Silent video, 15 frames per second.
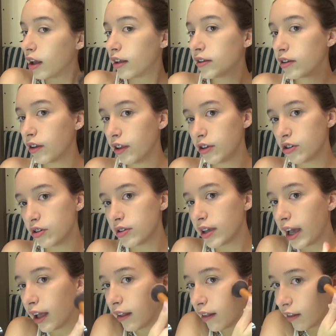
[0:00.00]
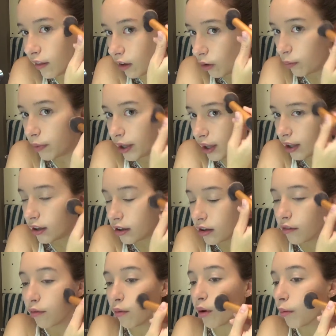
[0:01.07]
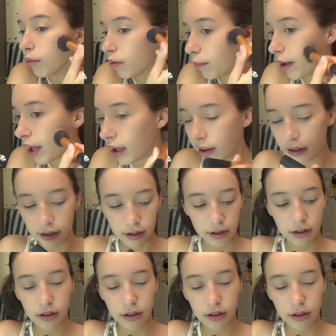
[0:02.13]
so this just adds a little bit of warmth back.